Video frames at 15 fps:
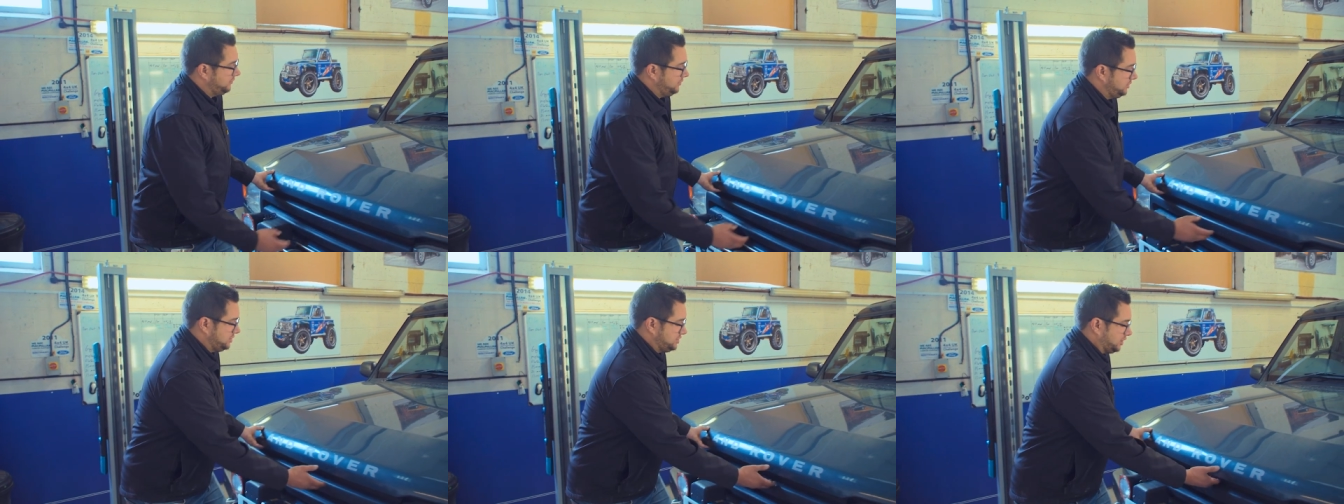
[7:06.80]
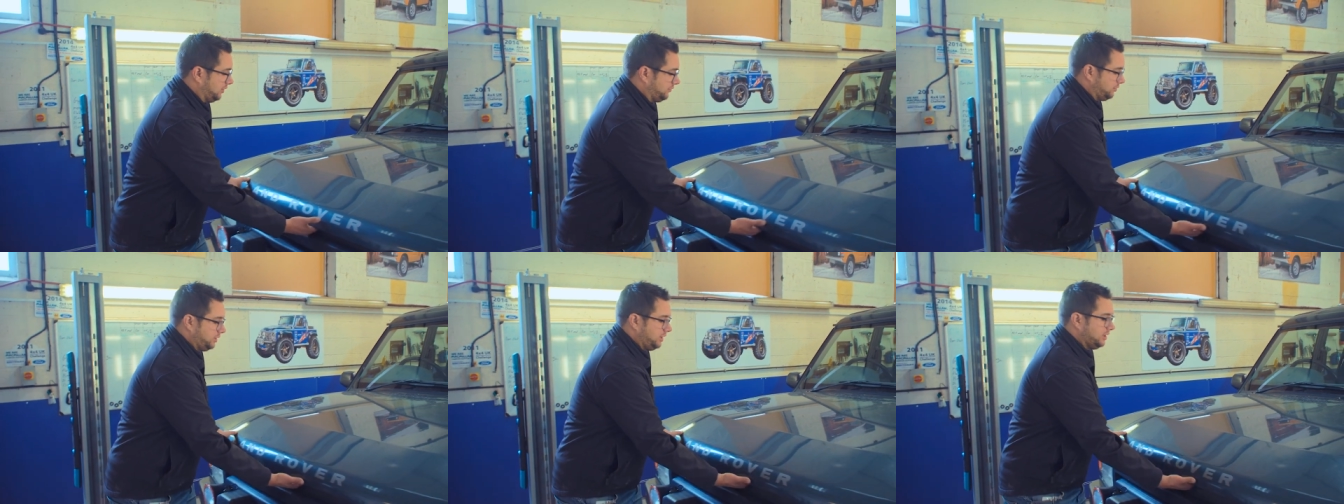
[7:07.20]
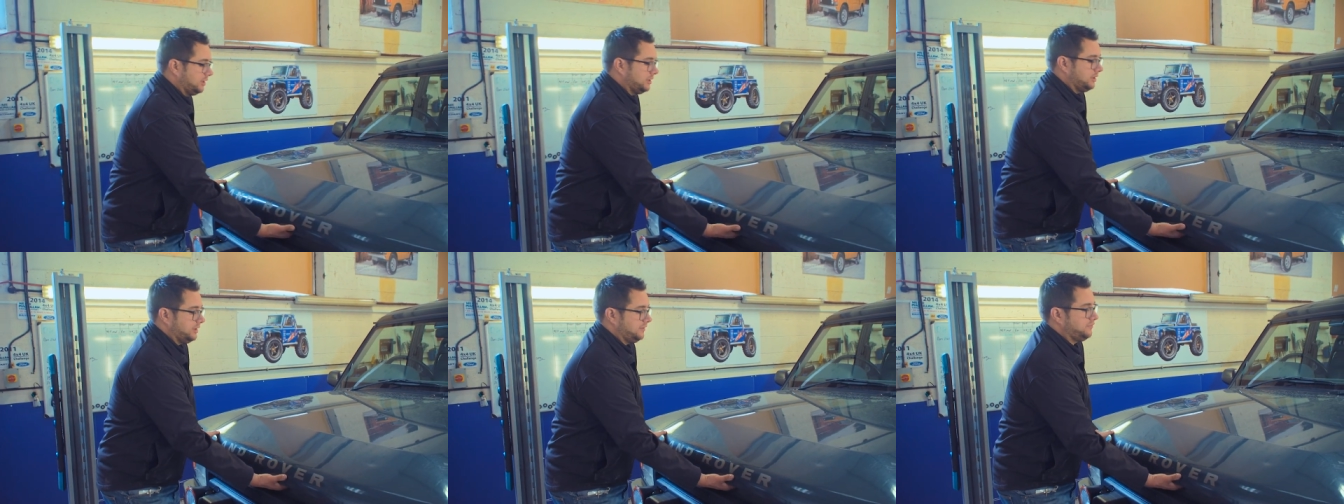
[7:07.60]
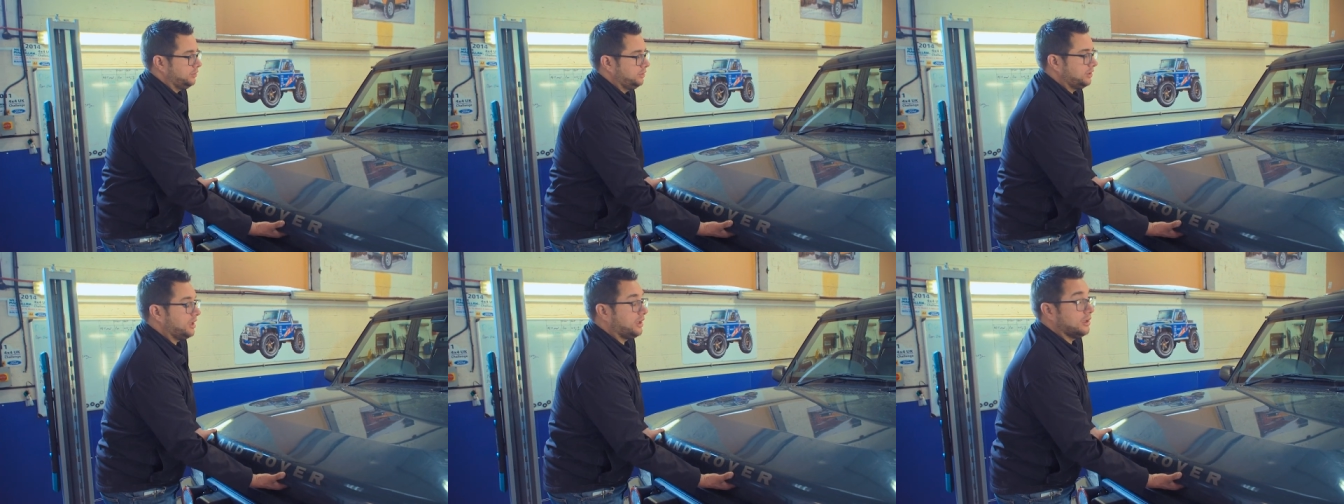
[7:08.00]
of the Discovery, if
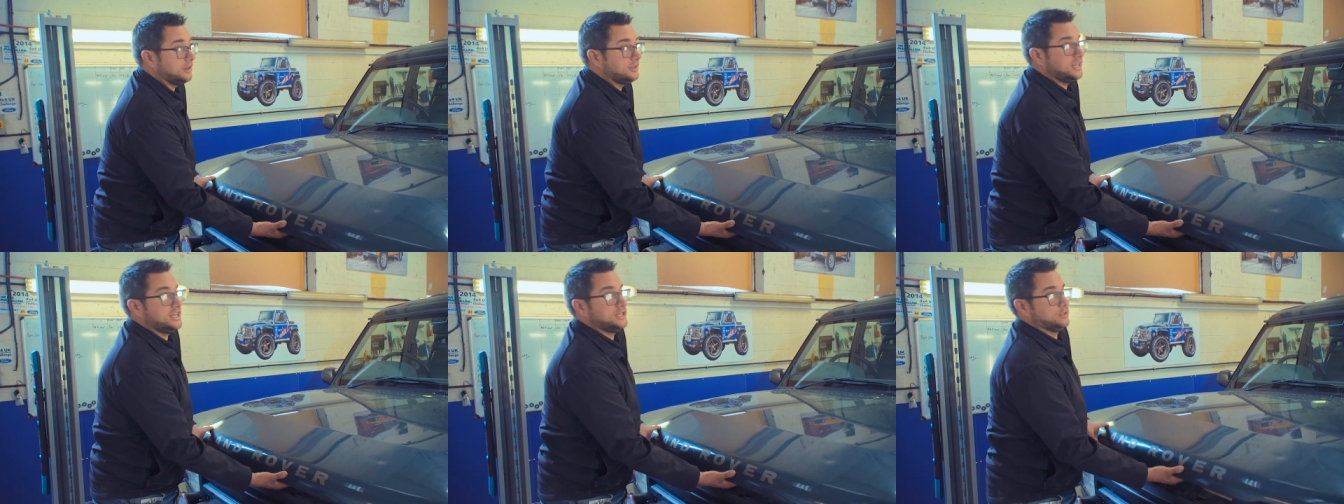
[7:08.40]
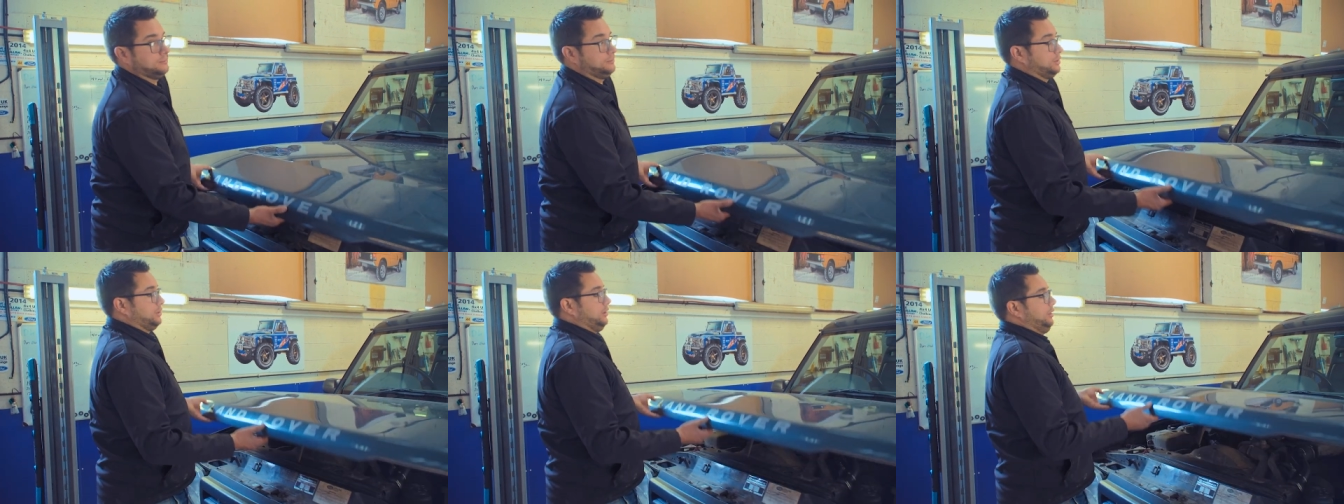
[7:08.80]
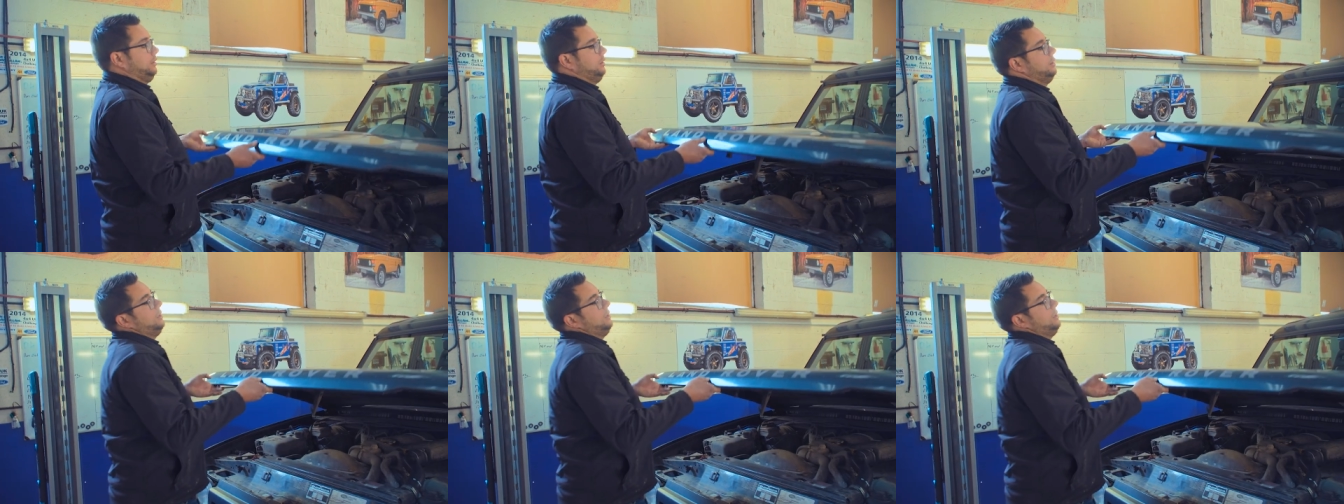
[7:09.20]
you're looking at a diesel model,